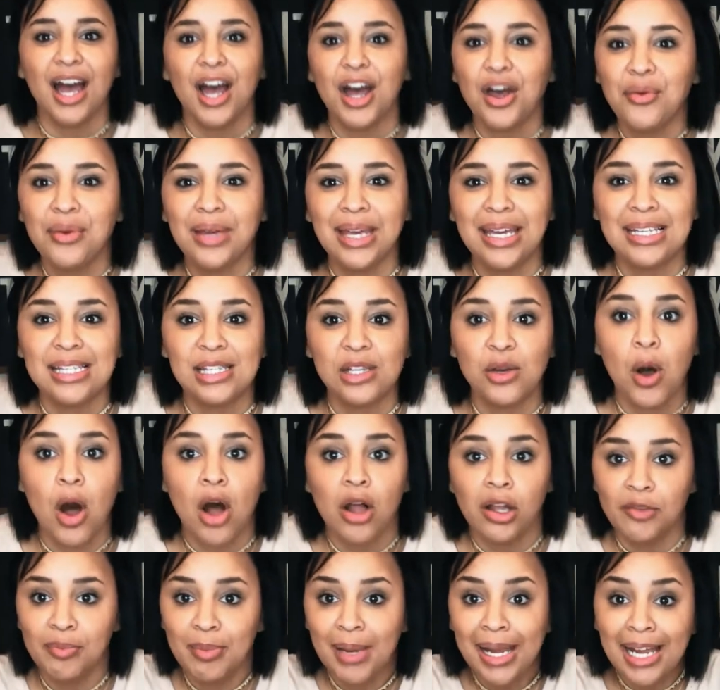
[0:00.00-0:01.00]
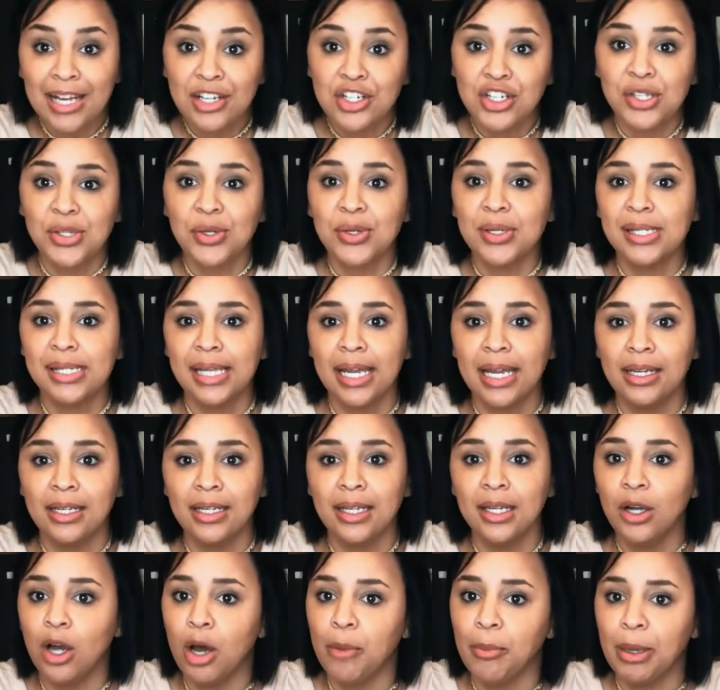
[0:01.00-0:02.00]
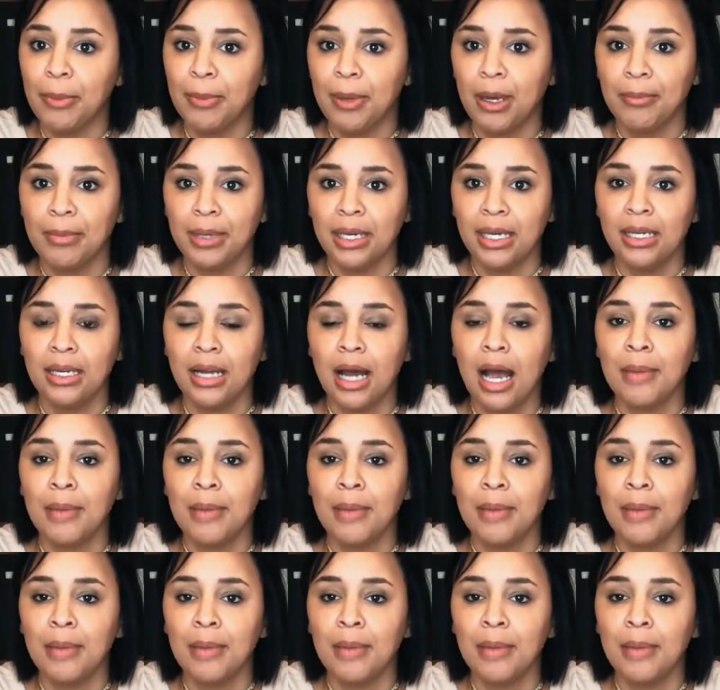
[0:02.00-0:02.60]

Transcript: Okay, so all of my edges are sanded on my pumpkin.